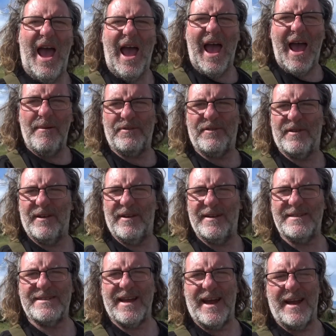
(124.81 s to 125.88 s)
absolutely
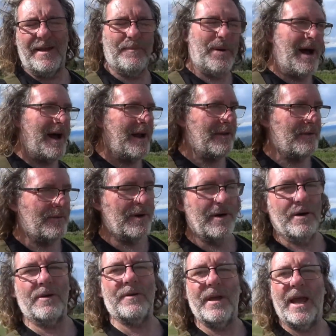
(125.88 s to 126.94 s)
stunning part of the
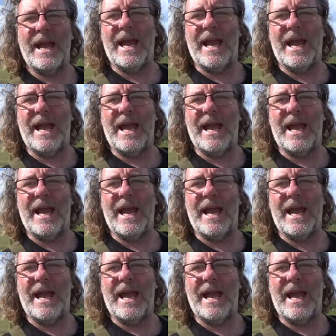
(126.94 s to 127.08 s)
world.